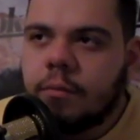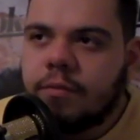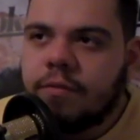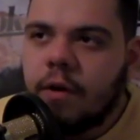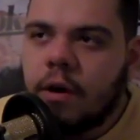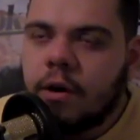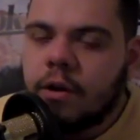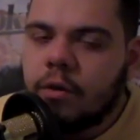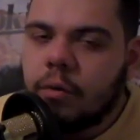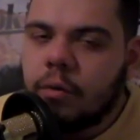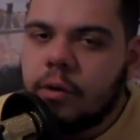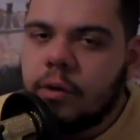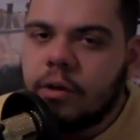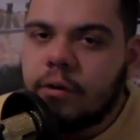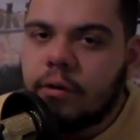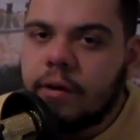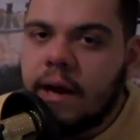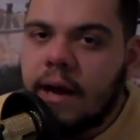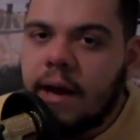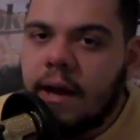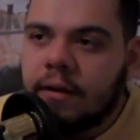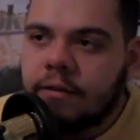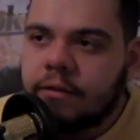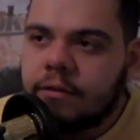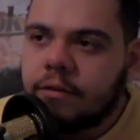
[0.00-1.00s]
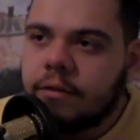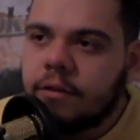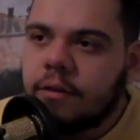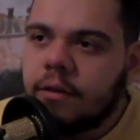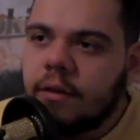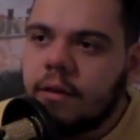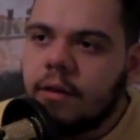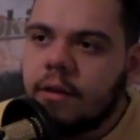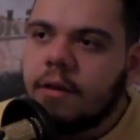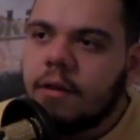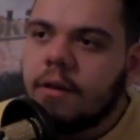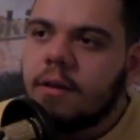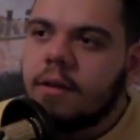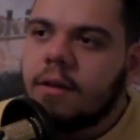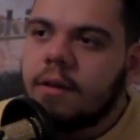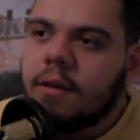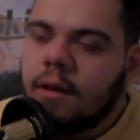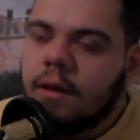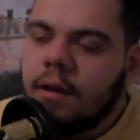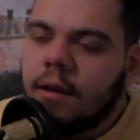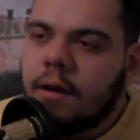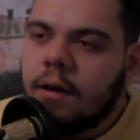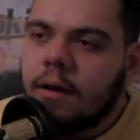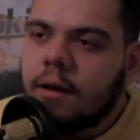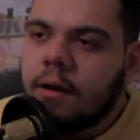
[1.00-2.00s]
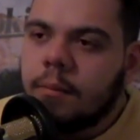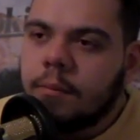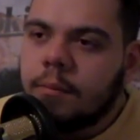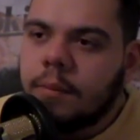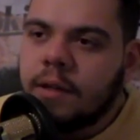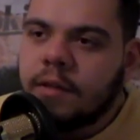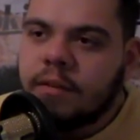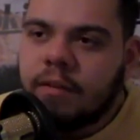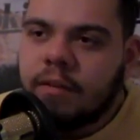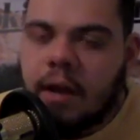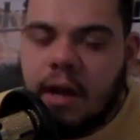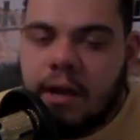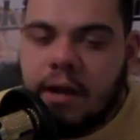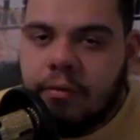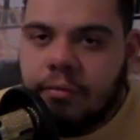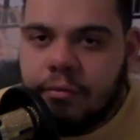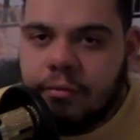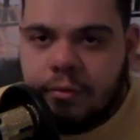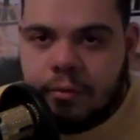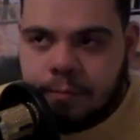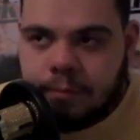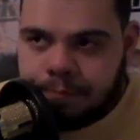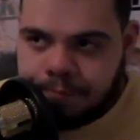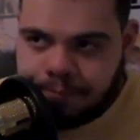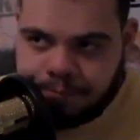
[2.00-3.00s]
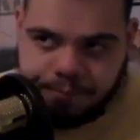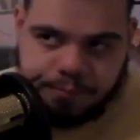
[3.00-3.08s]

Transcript: fuck you in your ass. It's life.